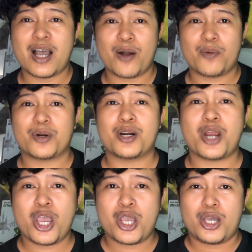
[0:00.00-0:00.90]

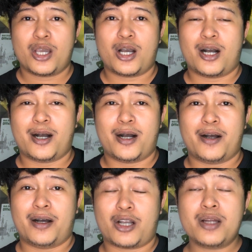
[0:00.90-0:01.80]
our
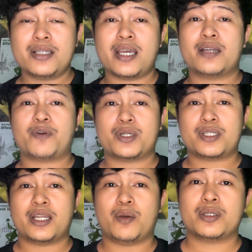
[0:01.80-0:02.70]
content for
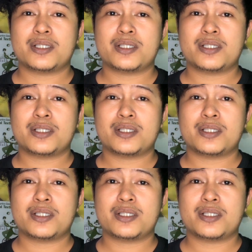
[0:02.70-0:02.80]
today.